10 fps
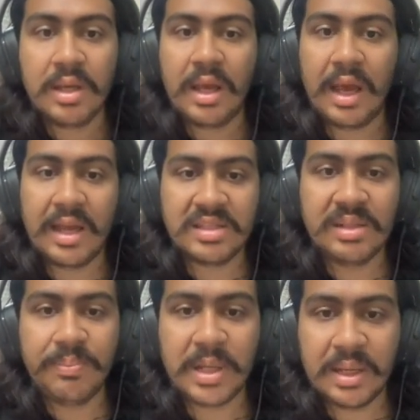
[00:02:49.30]
as the
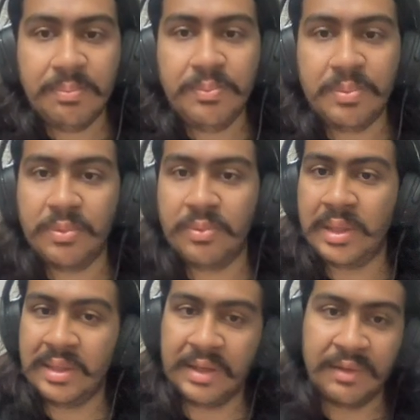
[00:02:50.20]
pickup
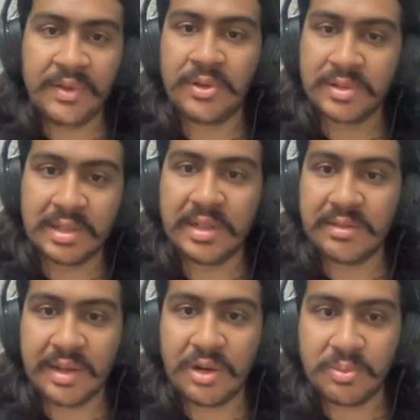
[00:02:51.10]
will give an
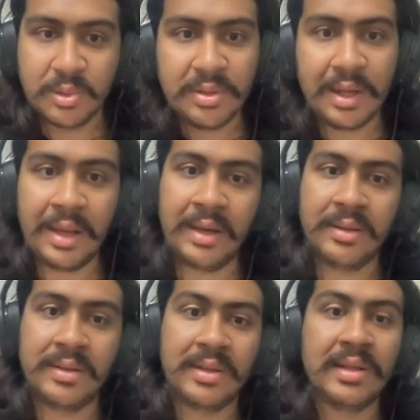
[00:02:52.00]
oscillatory output
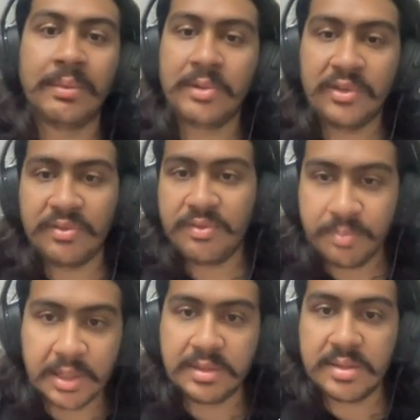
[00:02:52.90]
and the number of
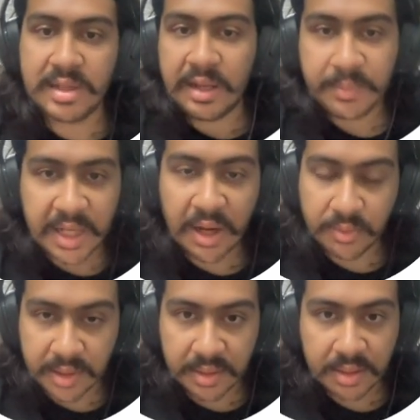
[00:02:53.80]
pulses can be
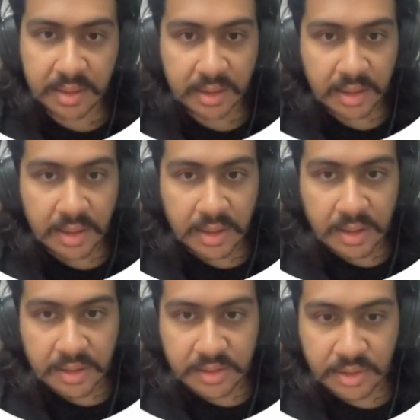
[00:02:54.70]
counted.
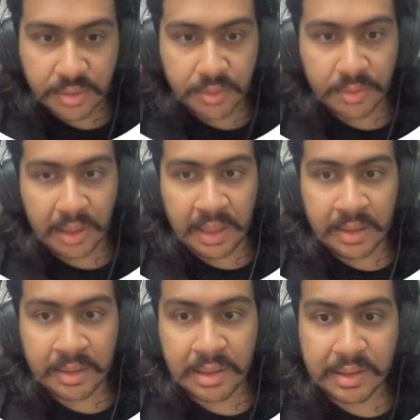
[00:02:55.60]
So
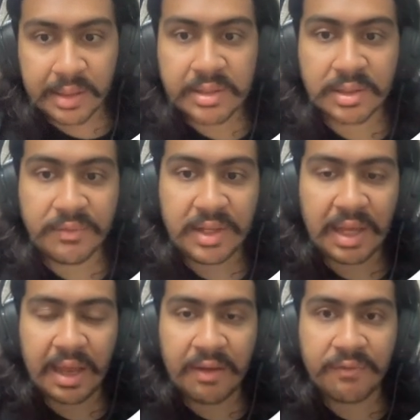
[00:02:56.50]
in the disc we
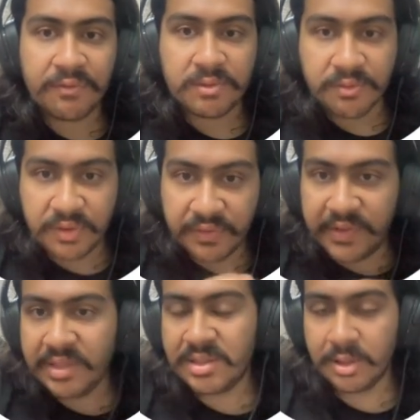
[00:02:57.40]
have
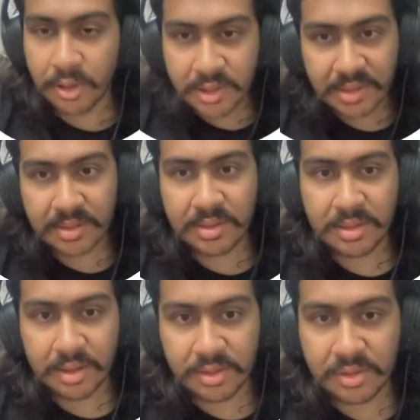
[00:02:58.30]
15
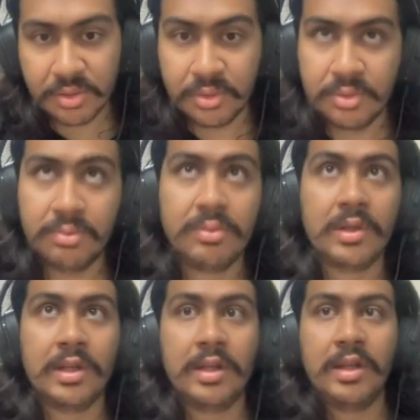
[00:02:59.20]
slots, so
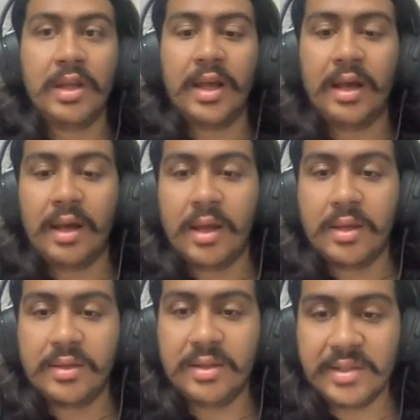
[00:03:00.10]
the